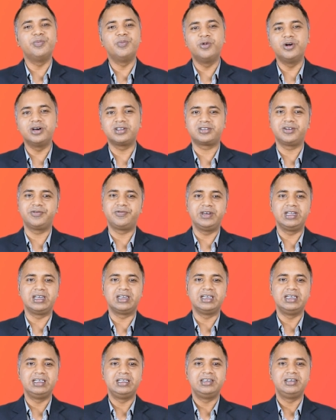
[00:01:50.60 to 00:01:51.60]
most of it.
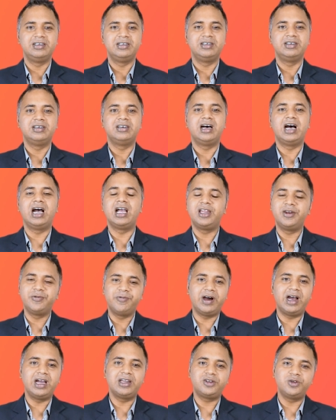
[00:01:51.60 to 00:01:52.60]
I
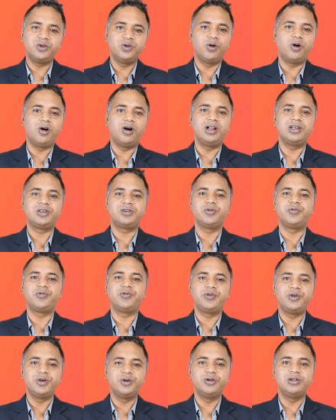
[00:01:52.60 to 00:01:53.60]
invite you all
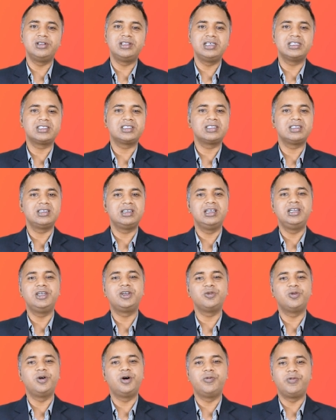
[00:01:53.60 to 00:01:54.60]
to fuel this
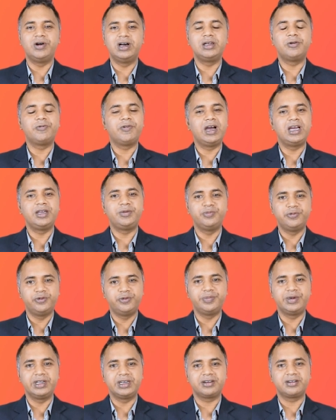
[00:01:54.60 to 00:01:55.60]
into a worldwide
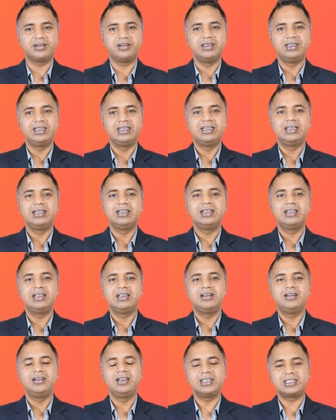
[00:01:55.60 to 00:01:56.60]
movement.
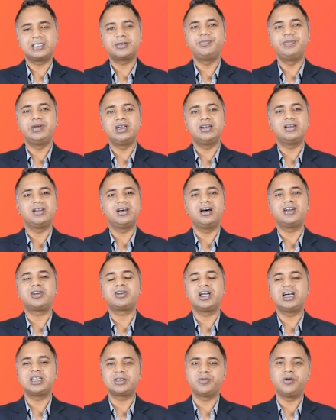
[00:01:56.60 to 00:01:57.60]
Let's build a
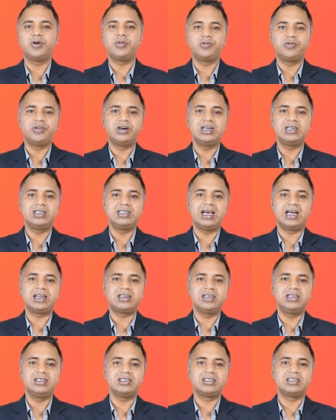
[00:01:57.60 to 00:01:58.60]
transformed world
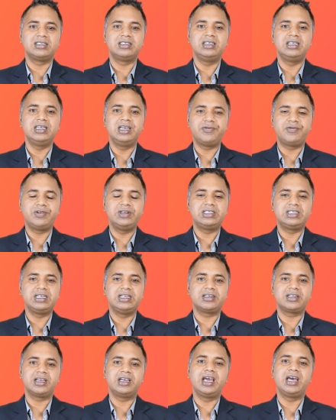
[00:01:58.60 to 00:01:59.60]
that is
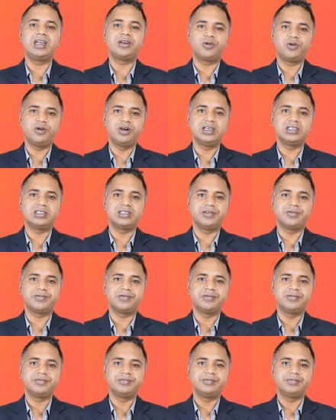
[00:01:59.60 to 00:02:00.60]
efficient and cohesive.